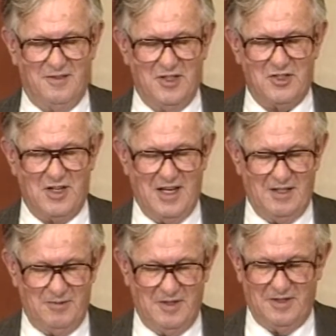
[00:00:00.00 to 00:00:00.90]
Fisher
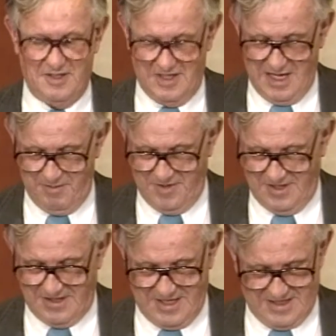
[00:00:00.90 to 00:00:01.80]
had with
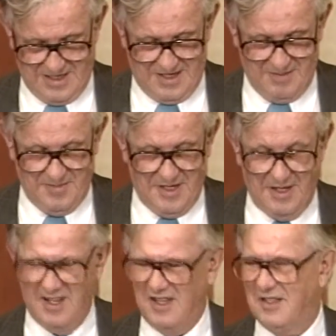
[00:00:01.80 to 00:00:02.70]
Neyman at that time.
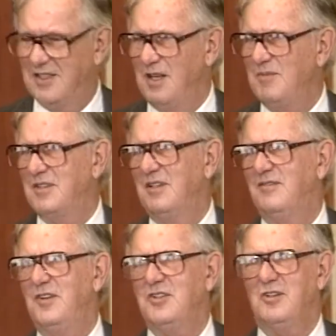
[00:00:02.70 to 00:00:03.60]
It seems
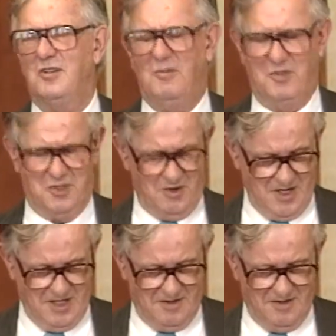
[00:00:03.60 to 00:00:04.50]
that Fisher was
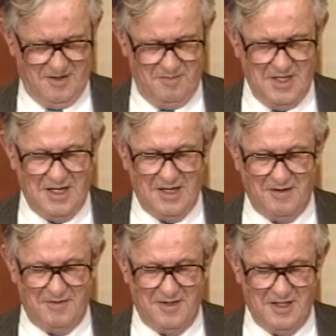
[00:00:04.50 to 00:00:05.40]
going to the meeting
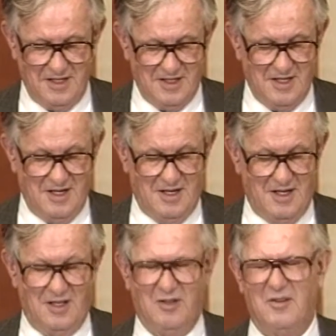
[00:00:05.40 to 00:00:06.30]
of the
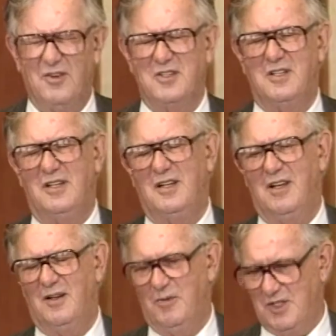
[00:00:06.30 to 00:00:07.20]
university
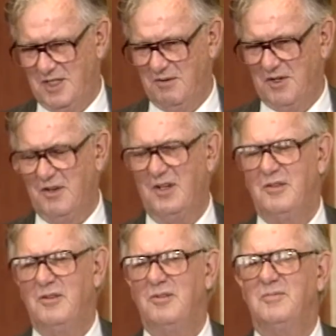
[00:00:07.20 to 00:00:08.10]
at which they were going
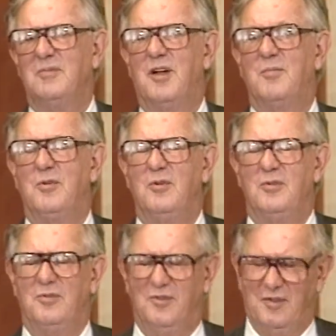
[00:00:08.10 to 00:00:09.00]
to
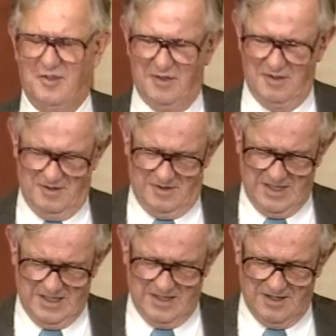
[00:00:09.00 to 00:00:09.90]
approve
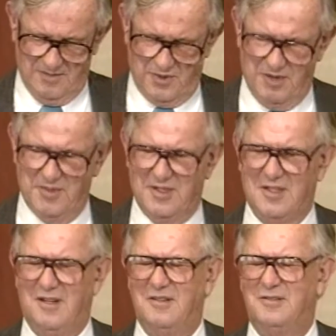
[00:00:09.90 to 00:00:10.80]
these appointments
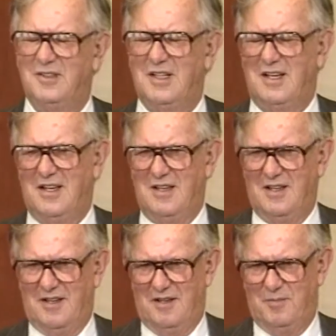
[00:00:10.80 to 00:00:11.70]
of
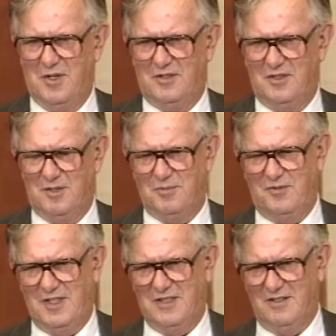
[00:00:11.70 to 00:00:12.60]
Pearson to
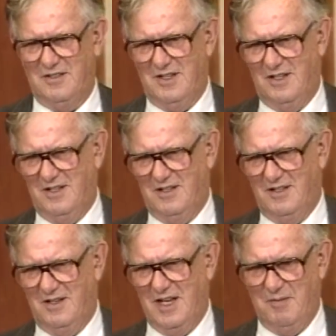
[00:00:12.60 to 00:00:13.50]
professor and
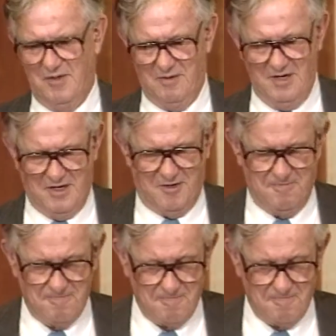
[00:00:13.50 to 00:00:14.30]
Neyman to reader.